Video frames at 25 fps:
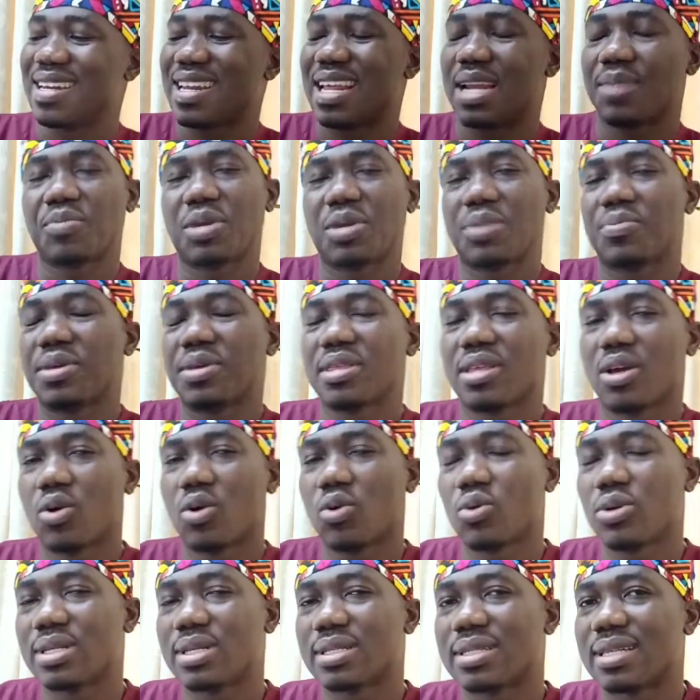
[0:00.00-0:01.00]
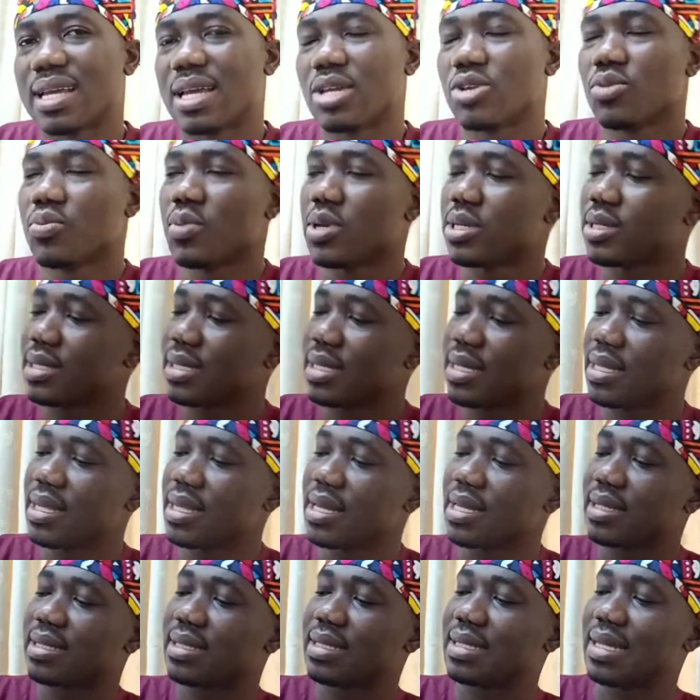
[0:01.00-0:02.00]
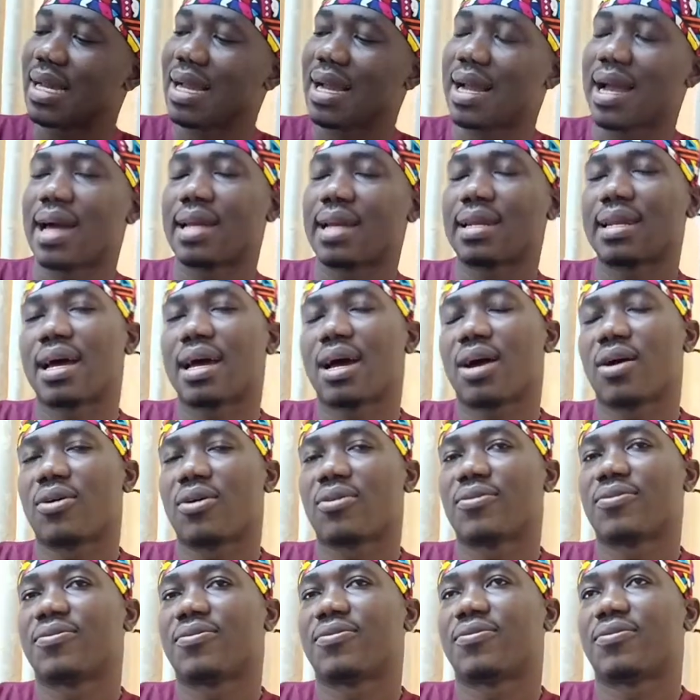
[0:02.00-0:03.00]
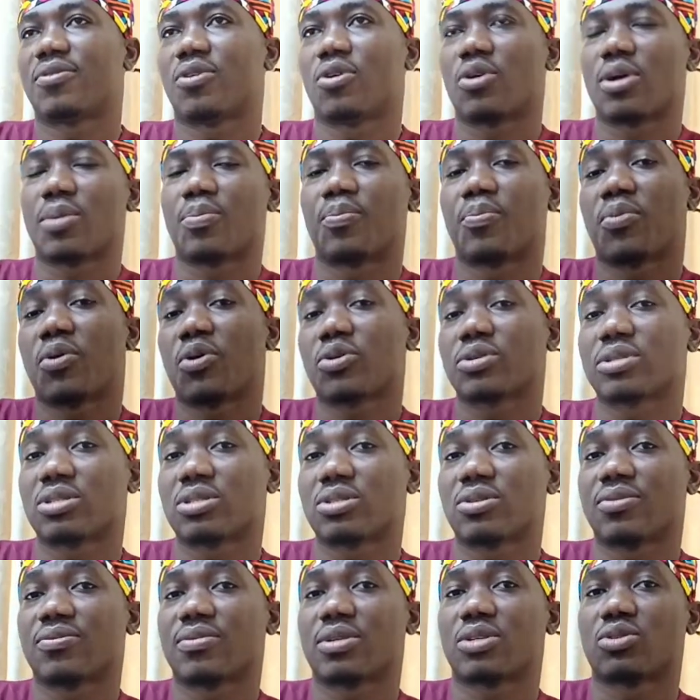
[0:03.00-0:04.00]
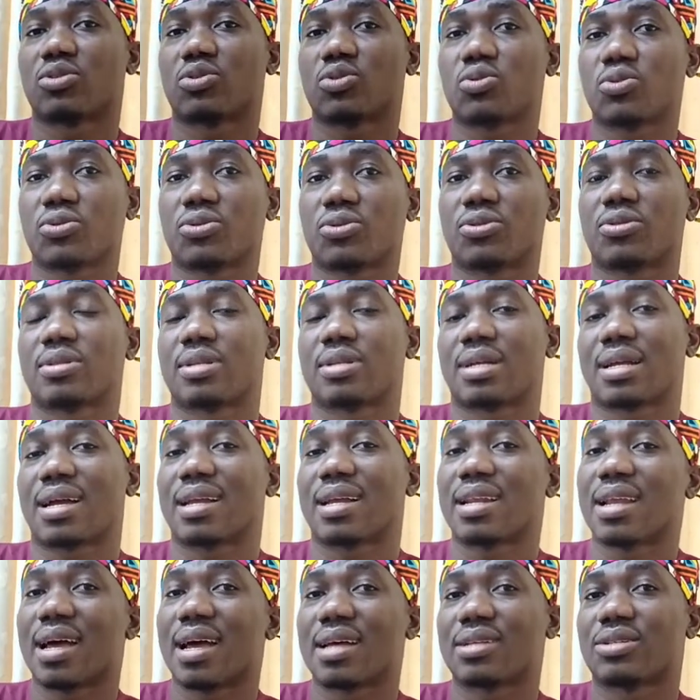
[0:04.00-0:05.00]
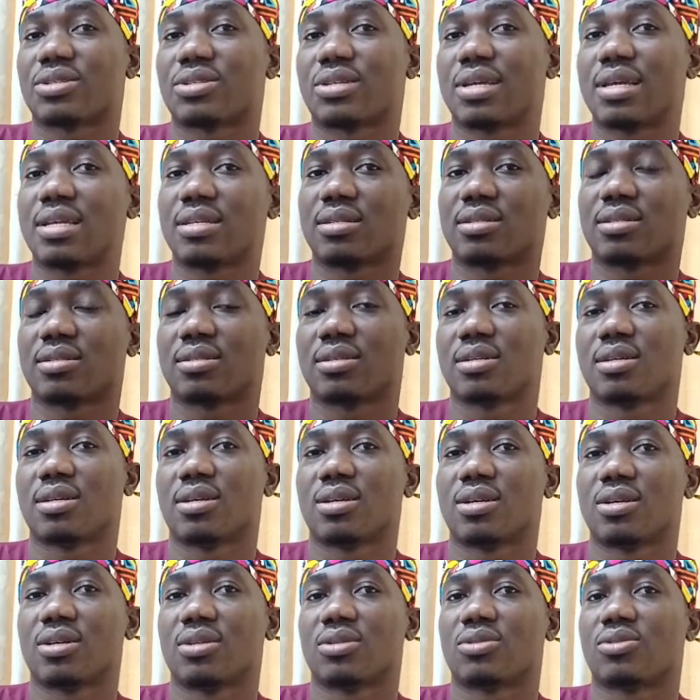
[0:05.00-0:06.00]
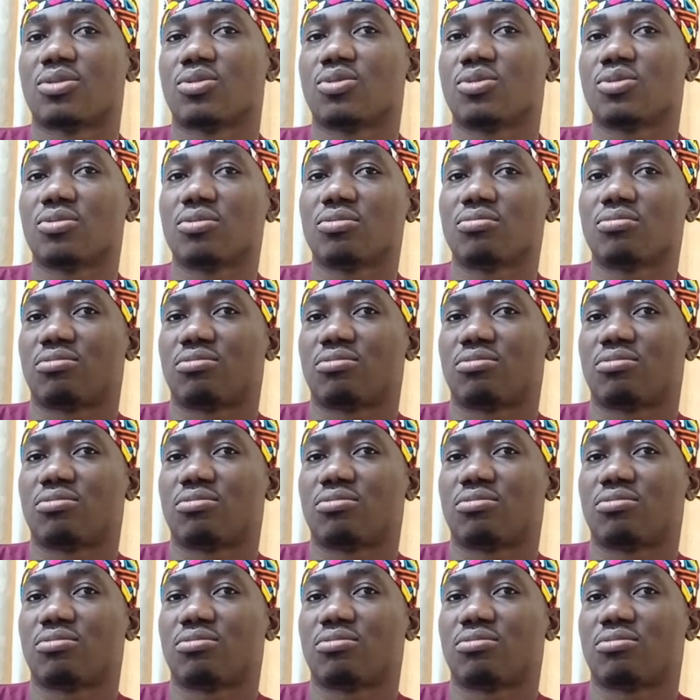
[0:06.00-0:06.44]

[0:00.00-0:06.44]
That may be the only sign. You may see that the color of, or a portion of the tooth, the color has changed to